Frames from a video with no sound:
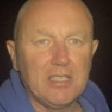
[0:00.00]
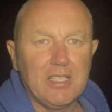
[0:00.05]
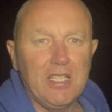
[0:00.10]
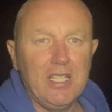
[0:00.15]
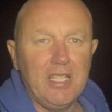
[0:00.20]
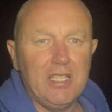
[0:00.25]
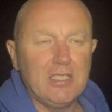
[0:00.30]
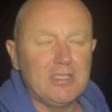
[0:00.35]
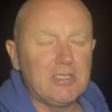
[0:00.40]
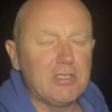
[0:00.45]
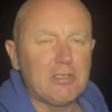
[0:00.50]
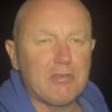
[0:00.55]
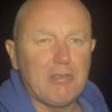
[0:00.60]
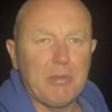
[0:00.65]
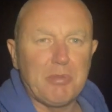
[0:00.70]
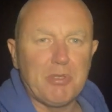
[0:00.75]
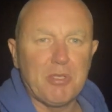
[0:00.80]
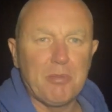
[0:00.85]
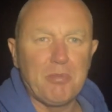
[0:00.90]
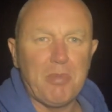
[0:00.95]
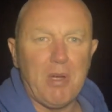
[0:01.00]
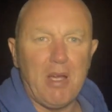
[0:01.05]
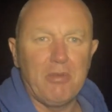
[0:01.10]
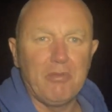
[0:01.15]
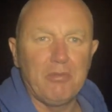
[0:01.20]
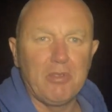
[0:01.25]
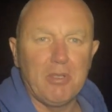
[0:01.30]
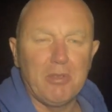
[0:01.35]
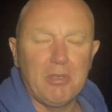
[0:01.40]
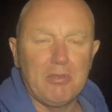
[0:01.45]
hit the subscription
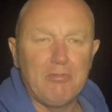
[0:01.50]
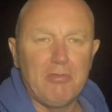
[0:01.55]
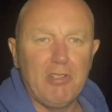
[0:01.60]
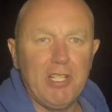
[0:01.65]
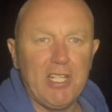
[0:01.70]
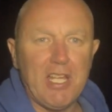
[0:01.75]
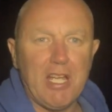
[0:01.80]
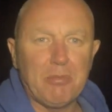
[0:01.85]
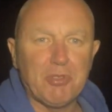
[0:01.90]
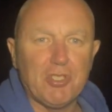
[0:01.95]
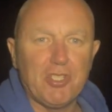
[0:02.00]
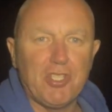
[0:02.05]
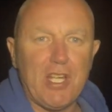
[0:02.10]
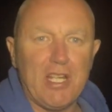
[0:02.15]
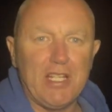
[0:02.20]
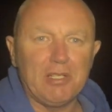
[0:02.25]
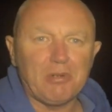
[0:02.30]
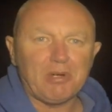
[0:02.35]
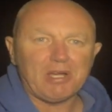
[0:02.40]
button. It really helps the channel